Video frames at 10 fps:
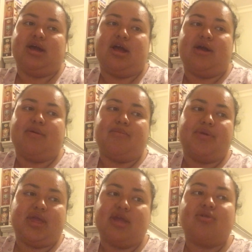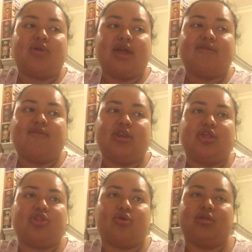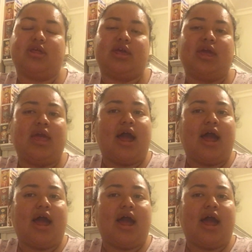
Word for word: Um, but yeah, you can finish early.